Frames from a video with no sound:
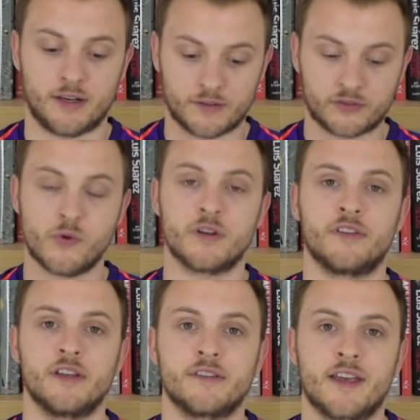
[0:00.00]
squad as
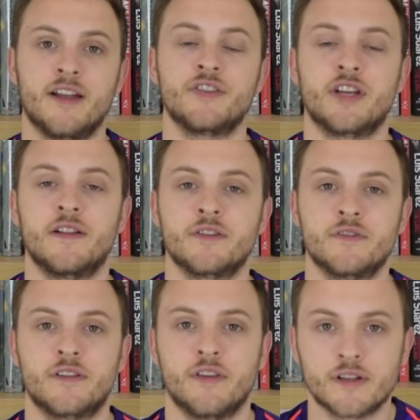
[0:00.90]
it is can challenge
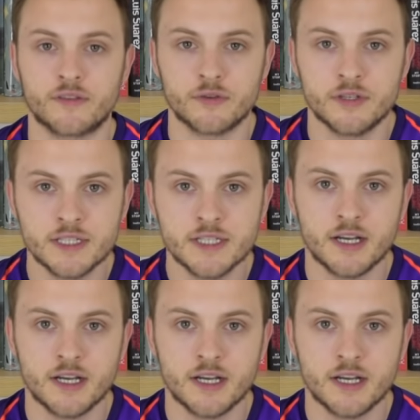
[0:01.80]
for the title.